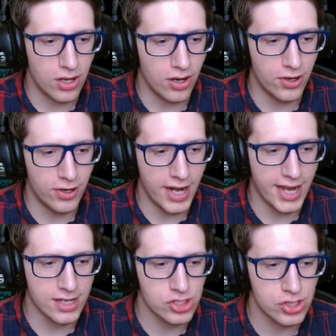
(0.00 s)
are
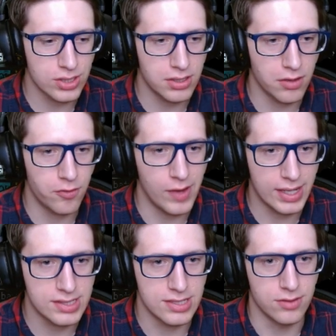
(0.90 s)
actually
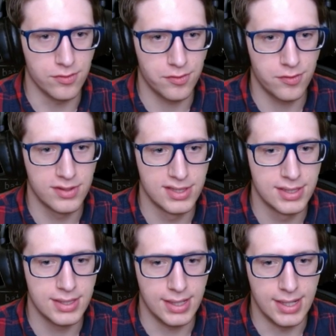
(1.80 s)
effective.
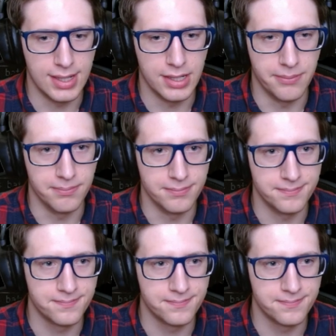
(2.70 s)
Um,